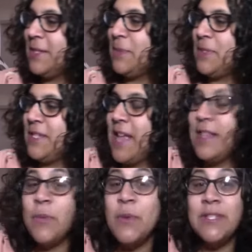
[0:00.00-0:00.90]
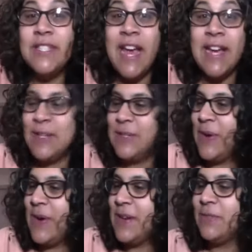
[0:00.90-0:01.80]
pretend that we were
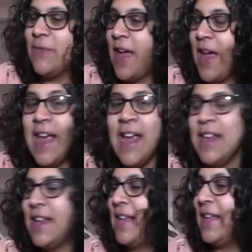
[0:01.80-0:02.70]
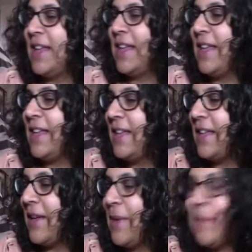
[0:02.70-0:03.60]
dinosaurs, right?
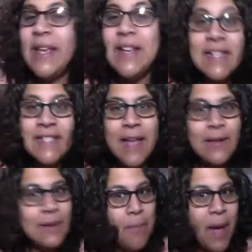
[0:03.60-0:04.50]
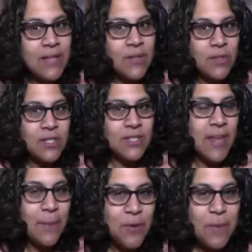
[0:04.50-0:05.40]
Oh my goodness, that goodbye song just
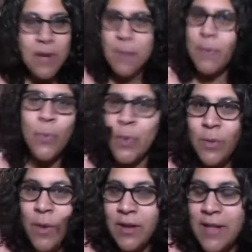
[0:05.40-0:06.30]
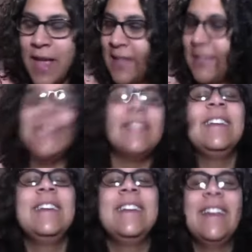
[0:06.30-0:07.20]
kept creeping up. It wouldn't want to end.
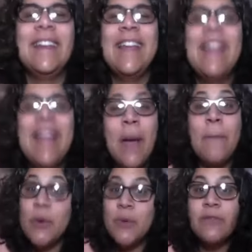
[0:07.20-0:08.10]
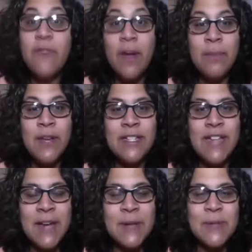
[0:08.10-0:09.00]
But it was fun being
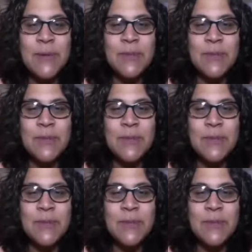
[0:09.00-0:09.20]
dinosaurs,